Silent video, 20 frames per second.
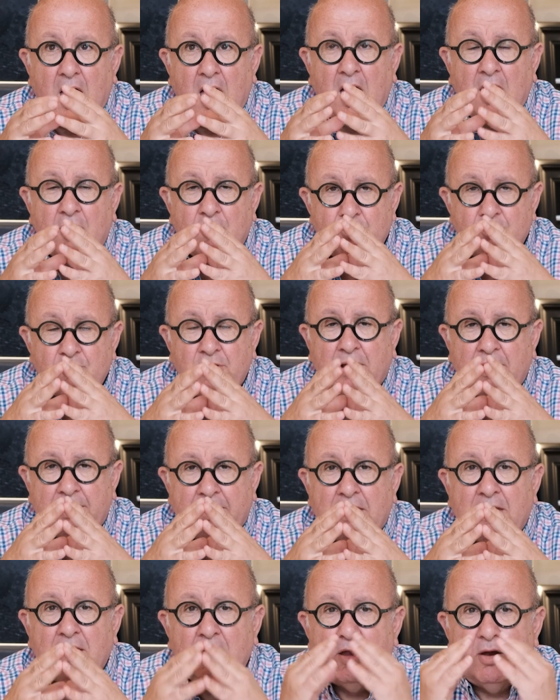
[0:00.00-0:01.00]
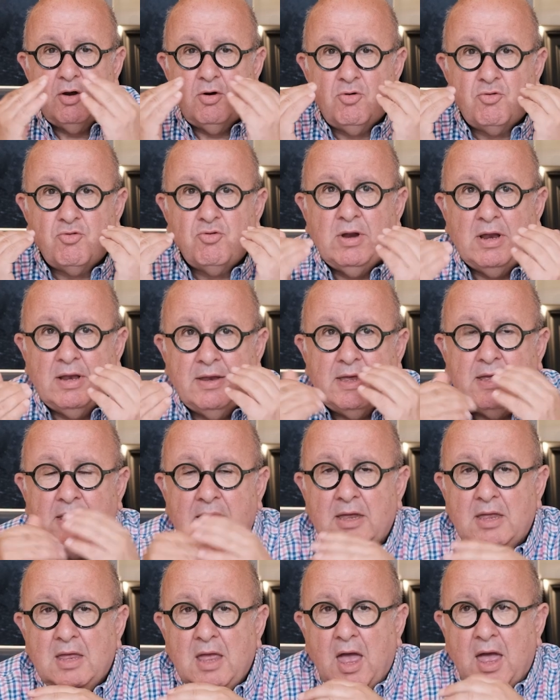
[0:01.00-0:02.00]
A really,
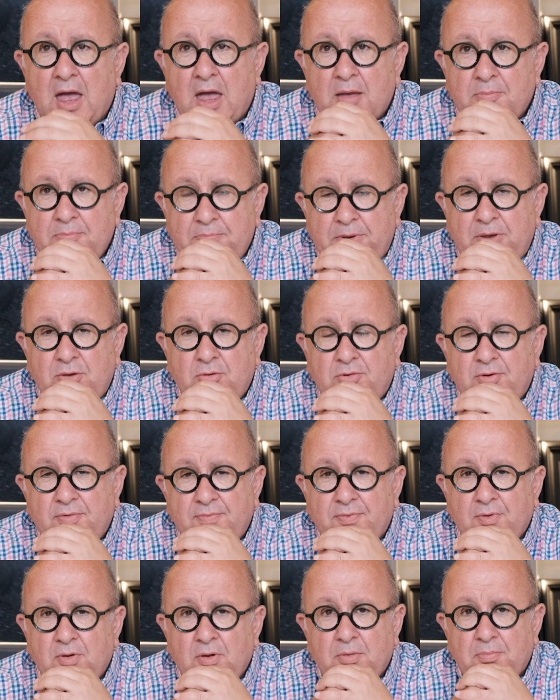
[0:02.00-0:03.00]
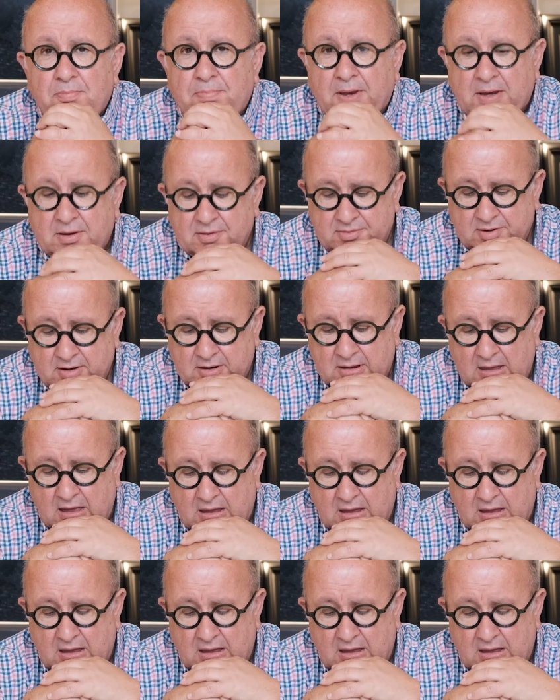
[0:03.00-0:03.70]
really beautiful painting,